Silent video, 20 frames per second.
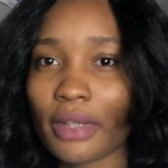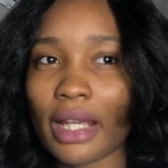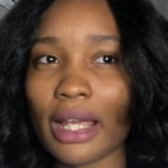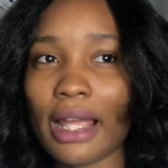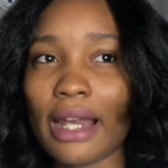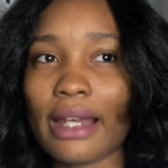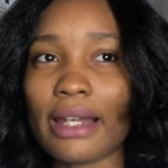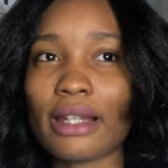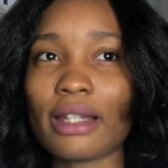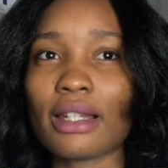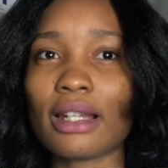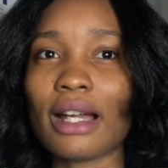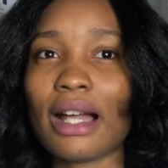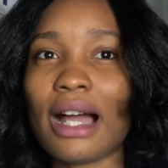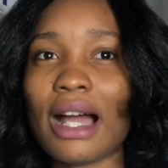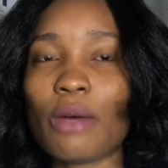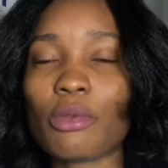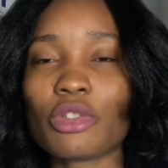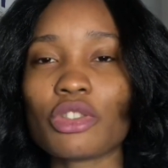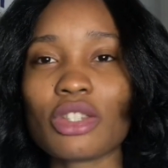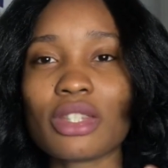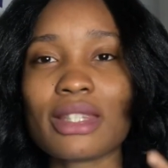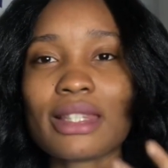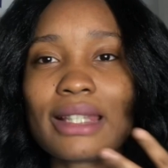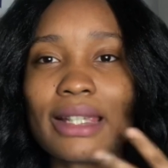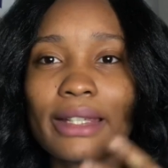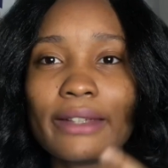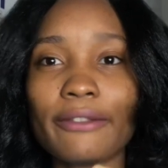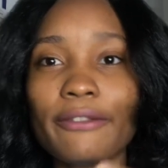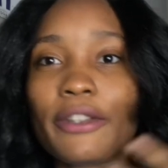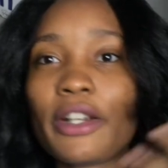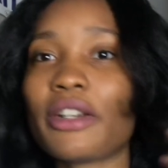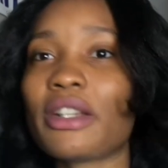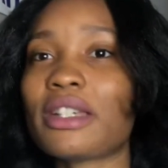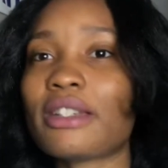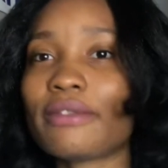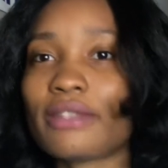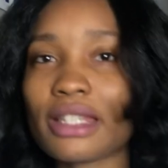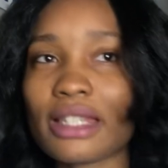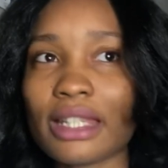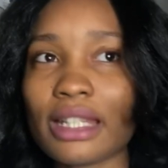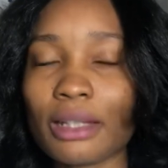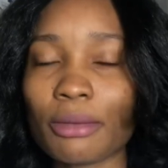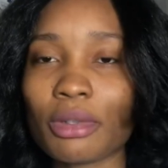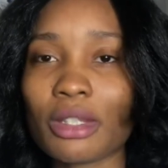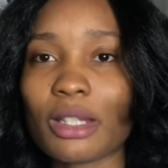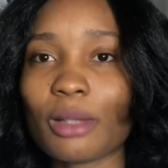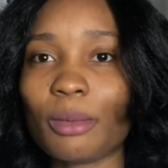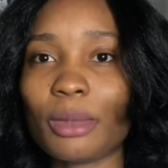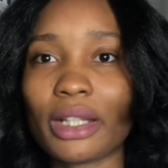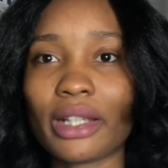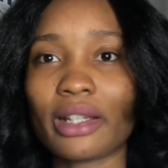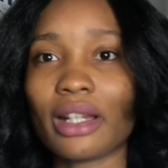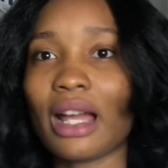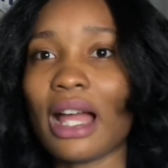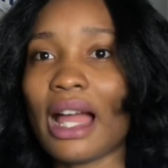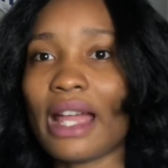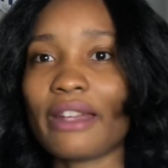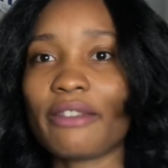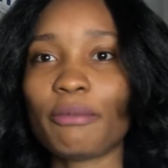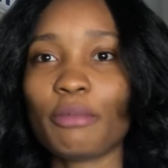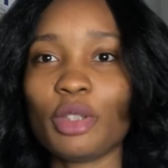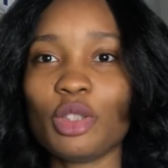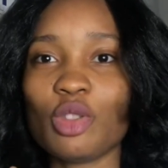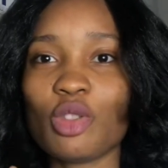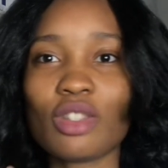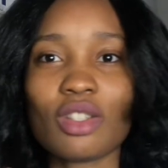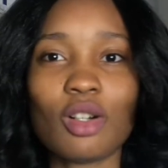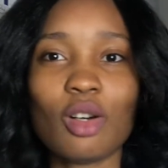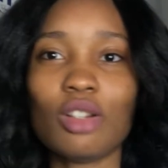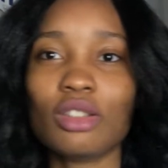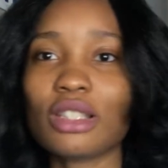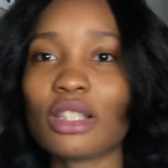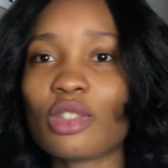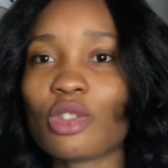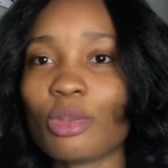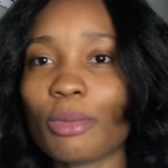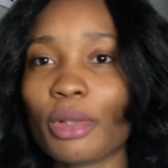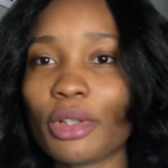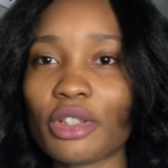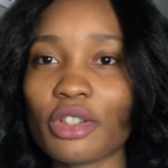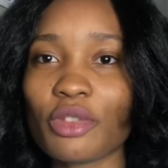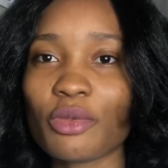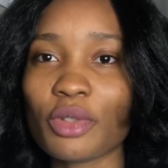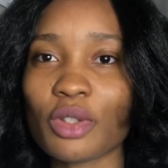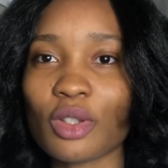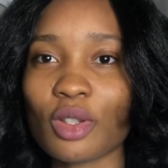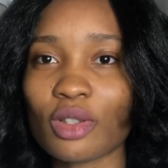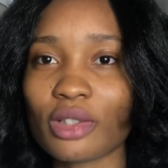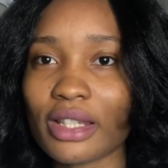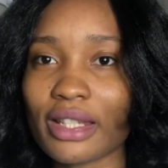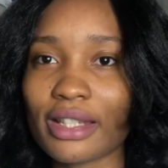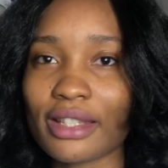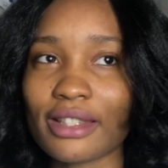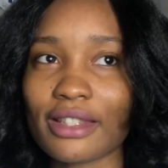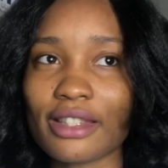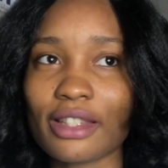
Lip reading: And I was just like very devastated because I'm like, I have been using all these numerous resources.